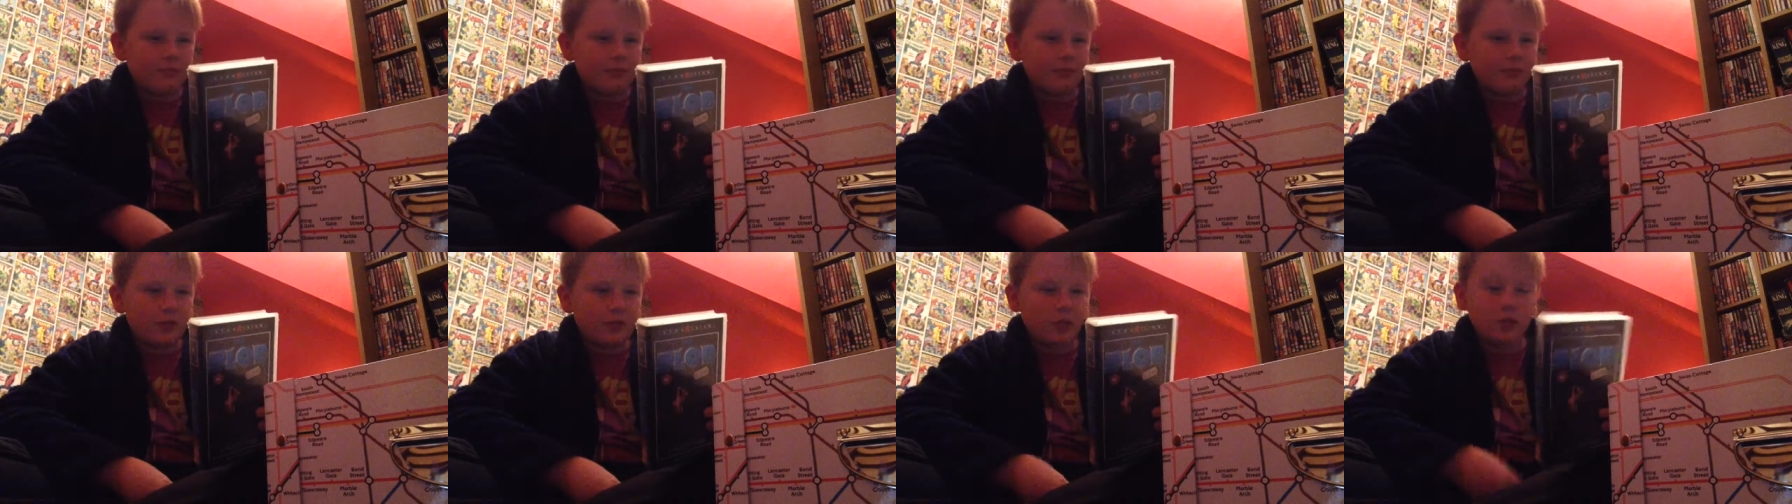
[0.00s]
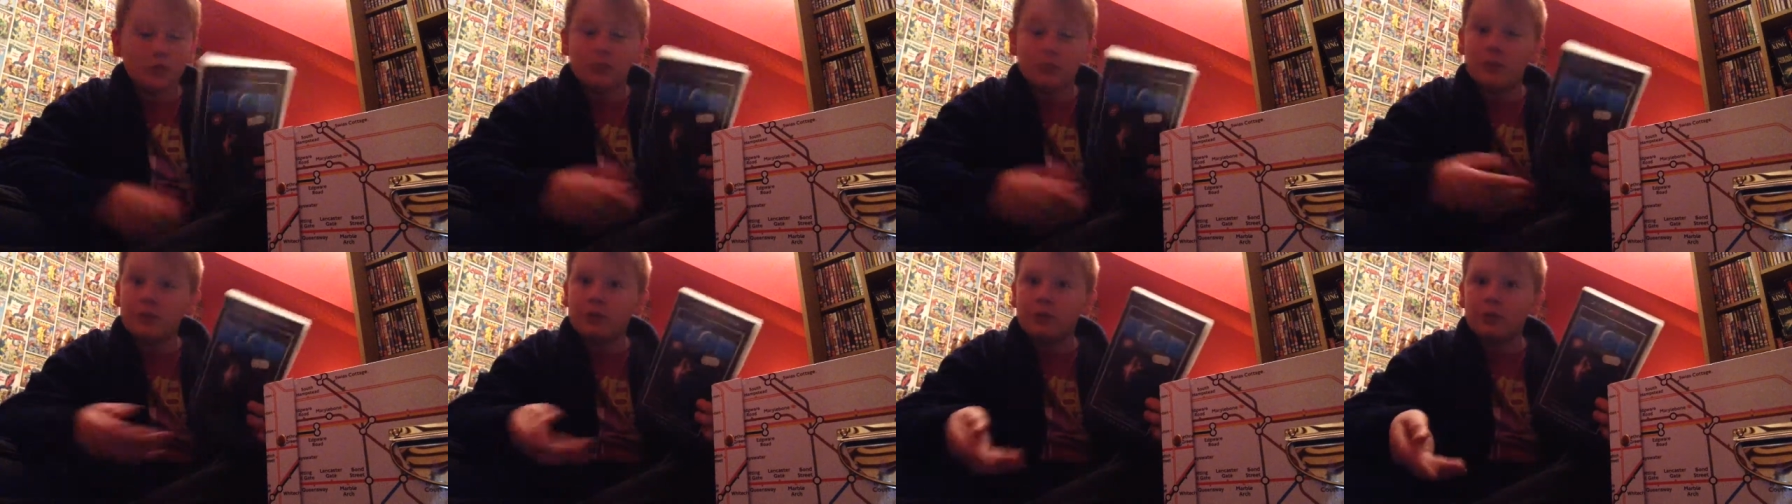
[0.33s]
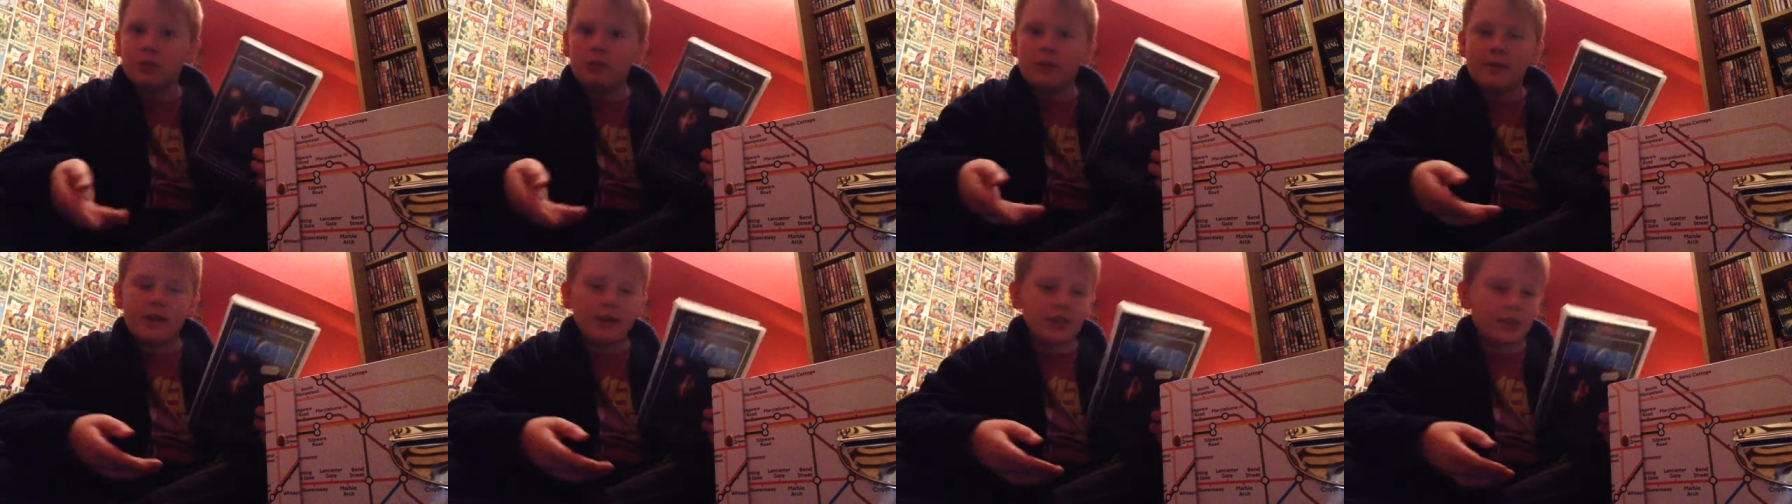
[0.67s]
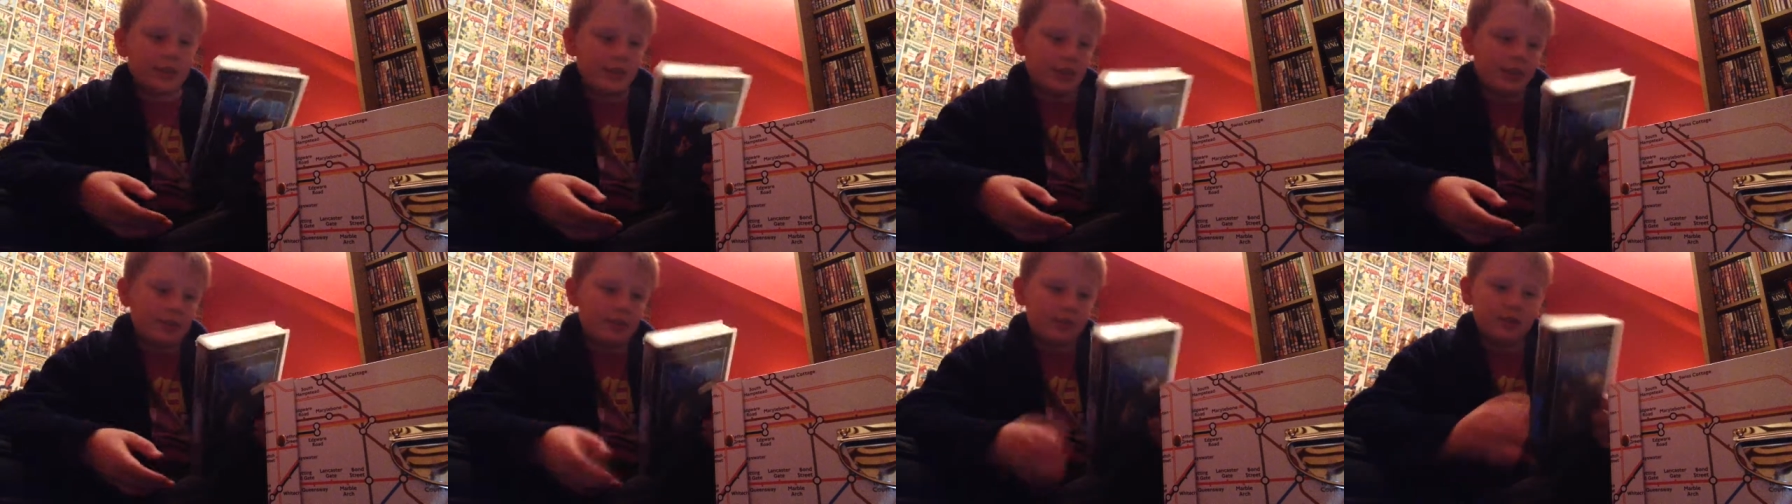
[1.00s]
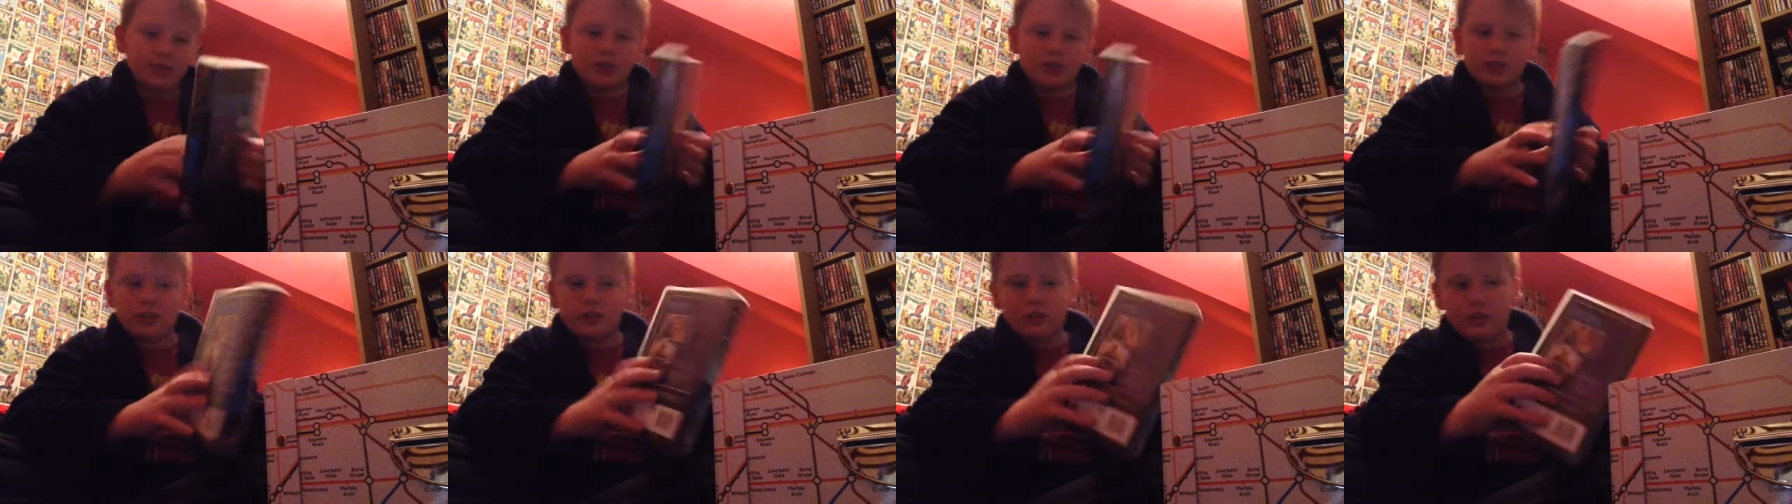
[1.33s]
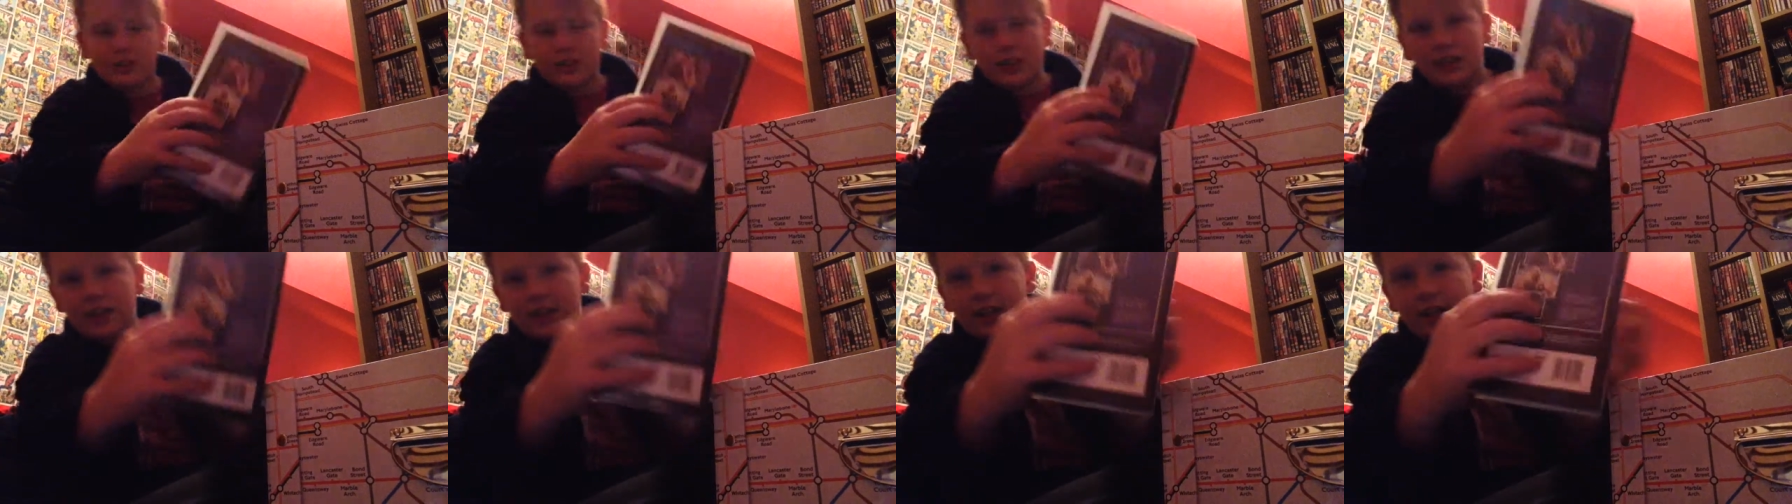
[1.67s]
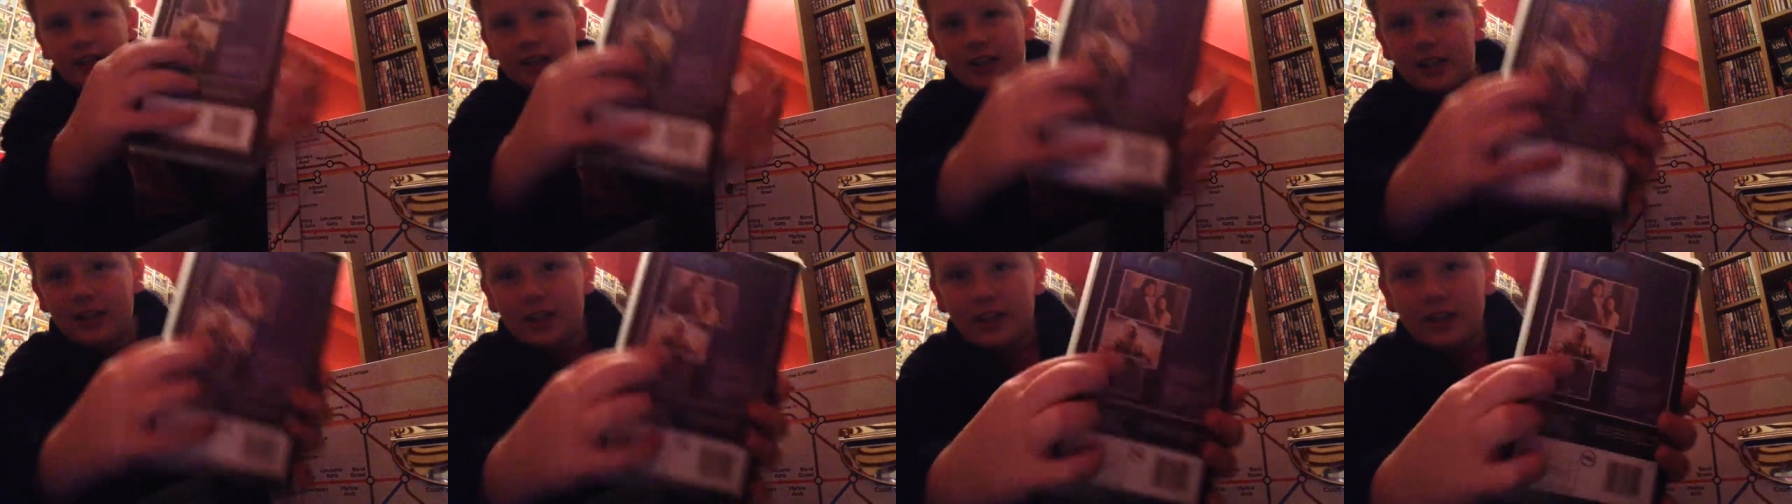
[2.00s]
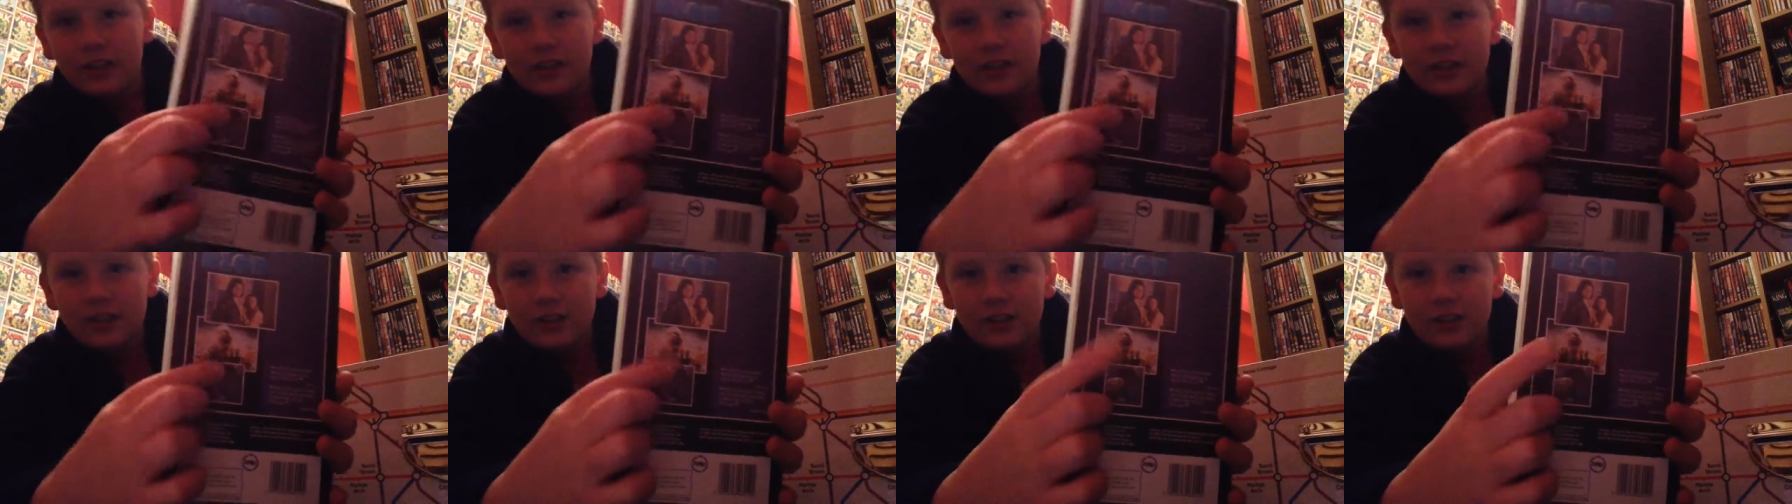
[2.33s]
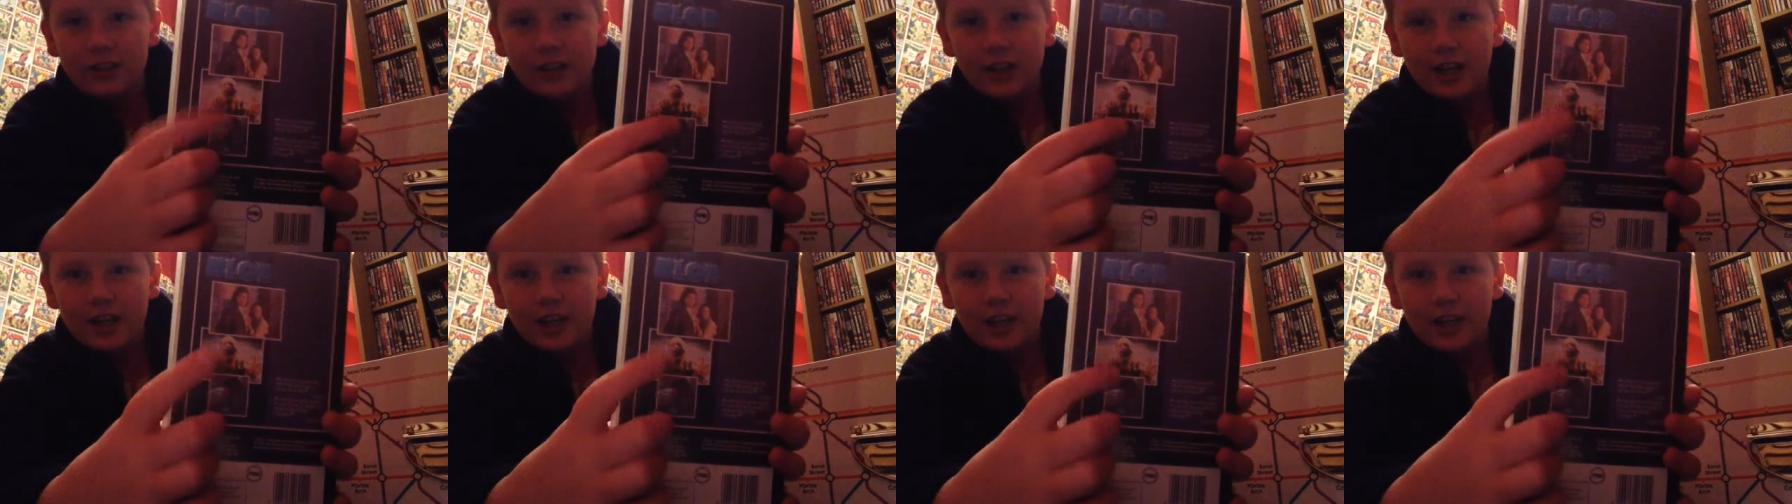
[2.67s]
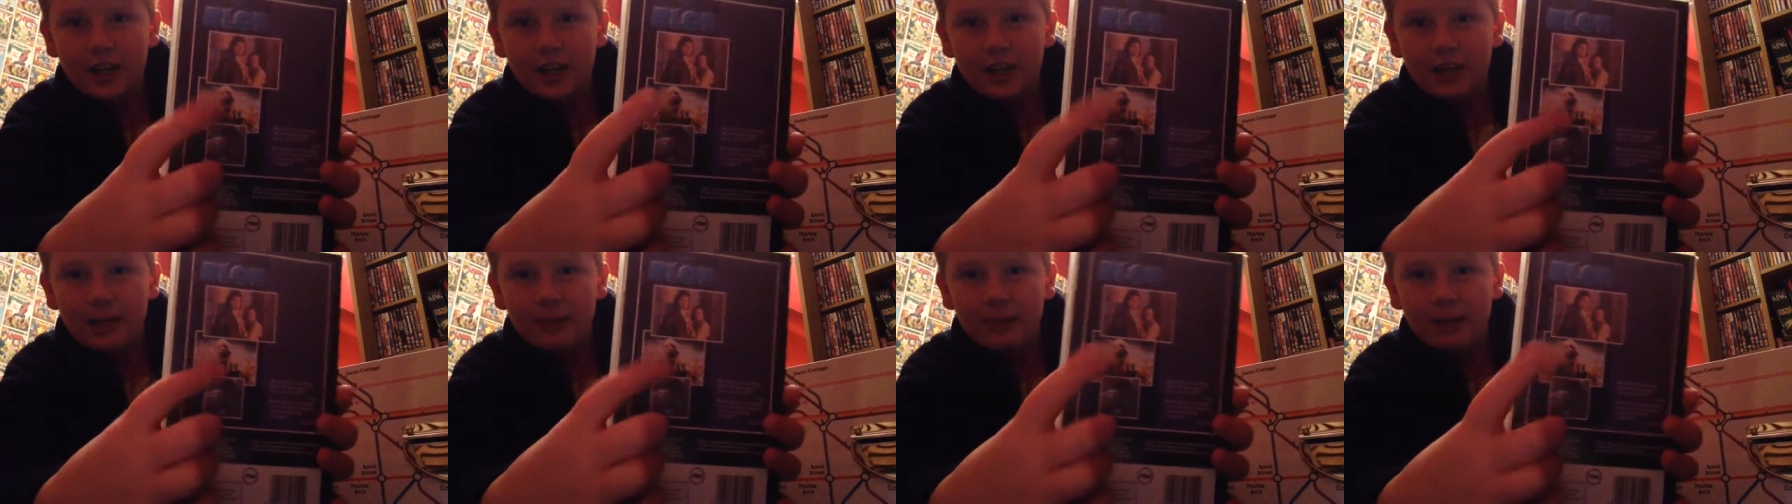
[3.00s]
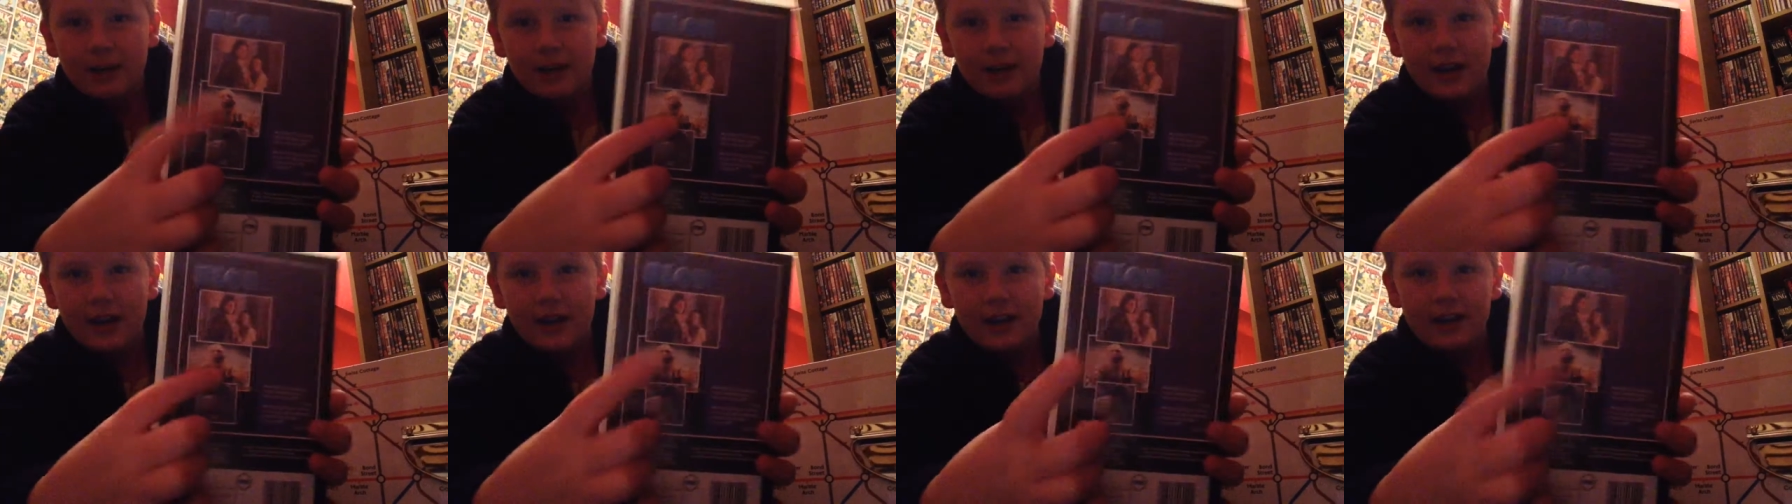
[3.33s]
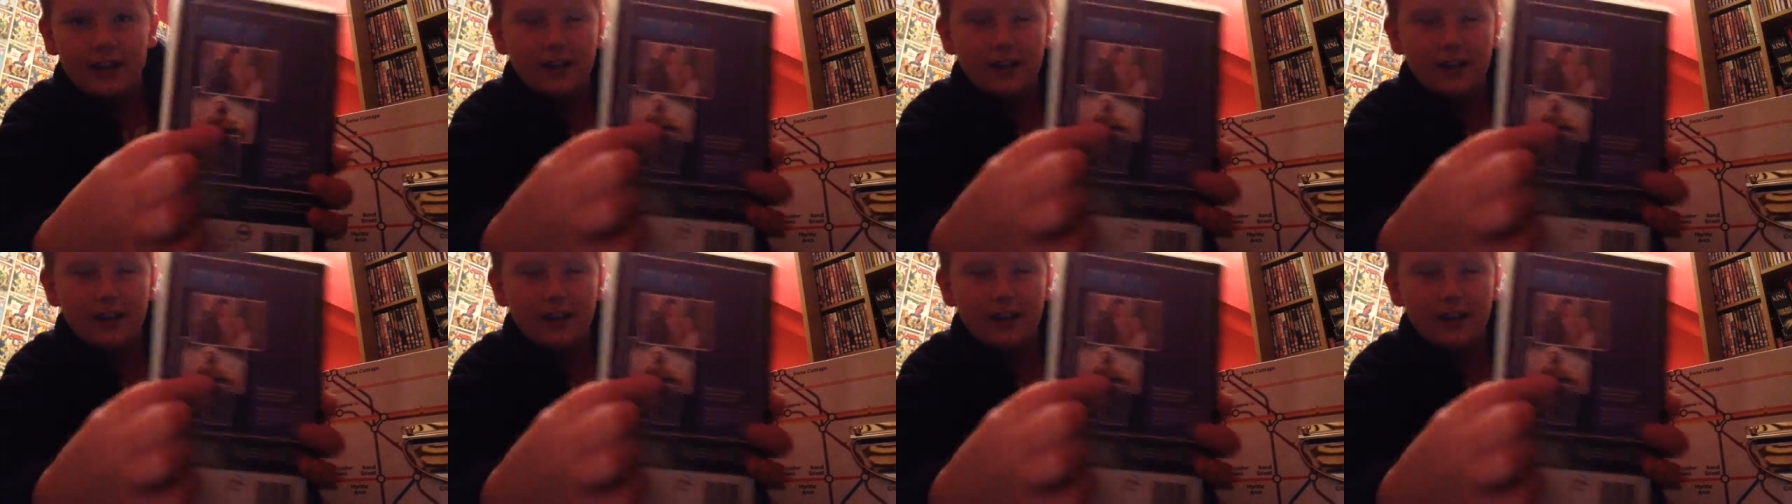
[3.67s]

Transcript: Because people do melt in it. I mean, just look at that guy. That guy in the back.